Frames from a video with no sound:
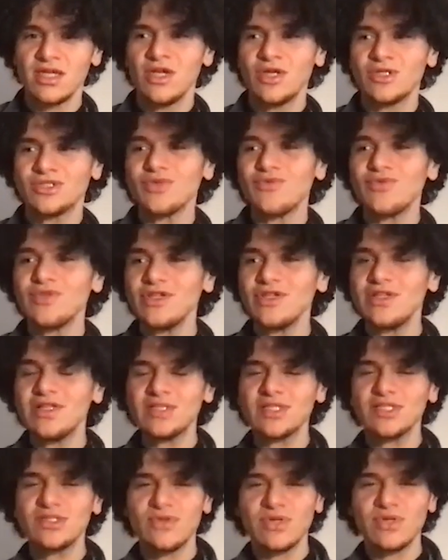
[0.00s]
So when you
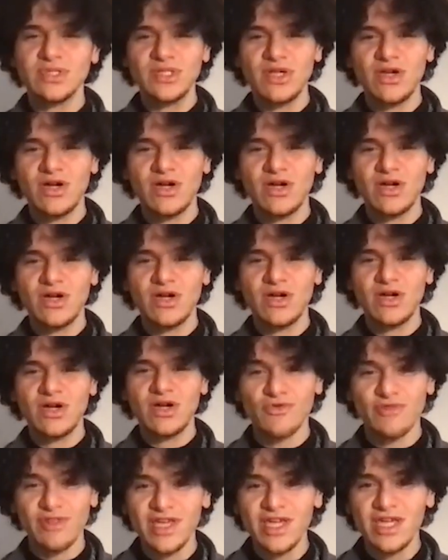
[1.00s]
listen to a song that you
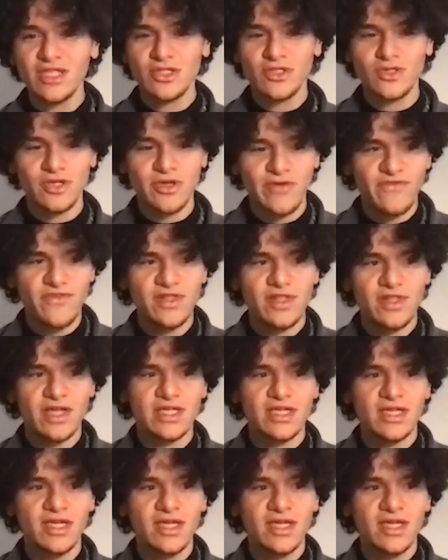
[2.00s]
relate to,